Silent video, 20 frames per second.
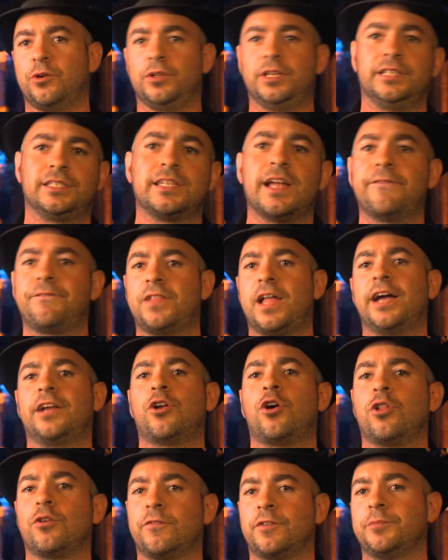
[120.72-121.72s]
it's not flying
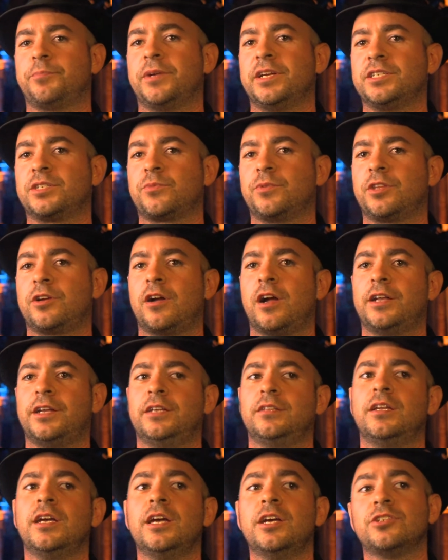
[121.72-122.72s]
all over the place when they're on
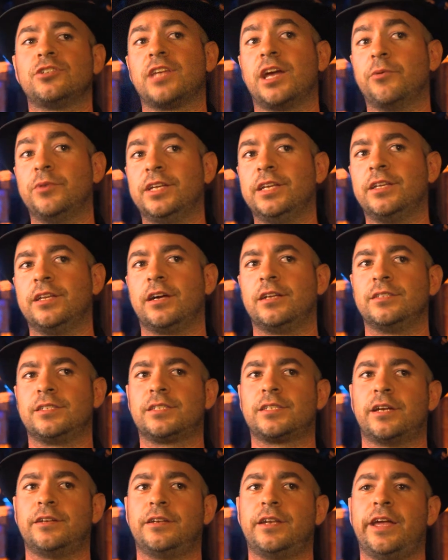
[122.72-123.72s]
it. So that we did on
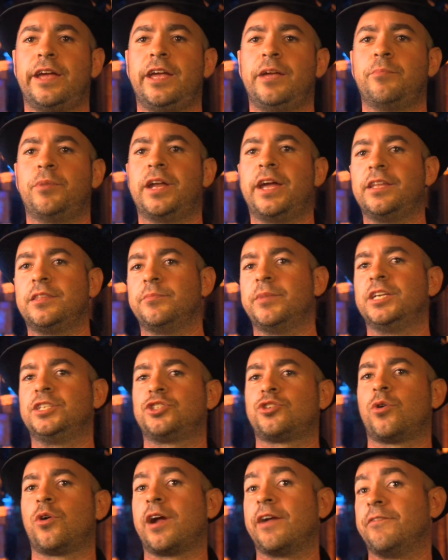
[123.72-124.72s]
Sunday, but I had to make
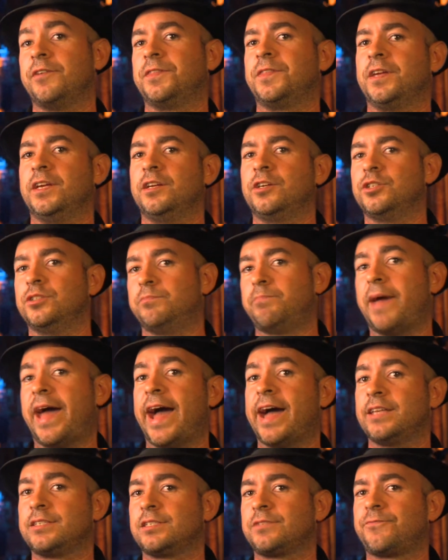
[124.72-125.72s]
sure everything could
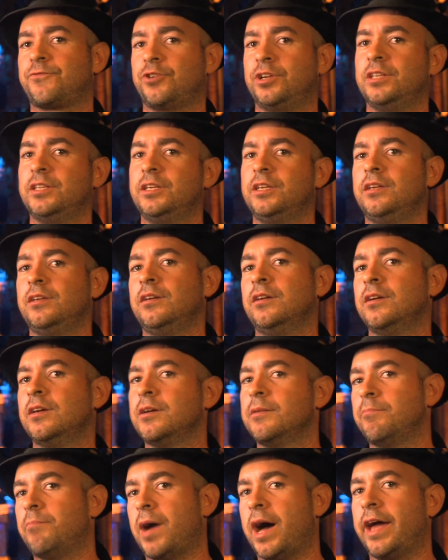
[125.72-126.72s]
pass freely
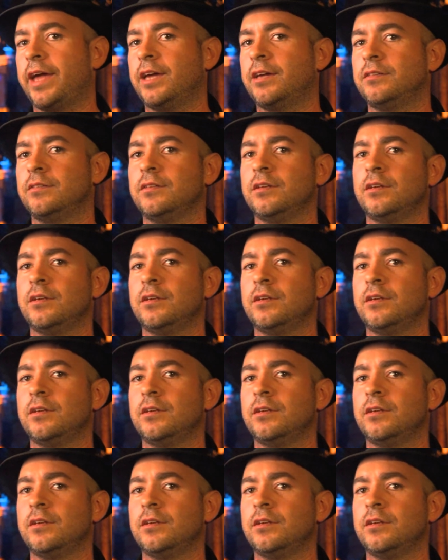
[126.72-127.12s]
by it.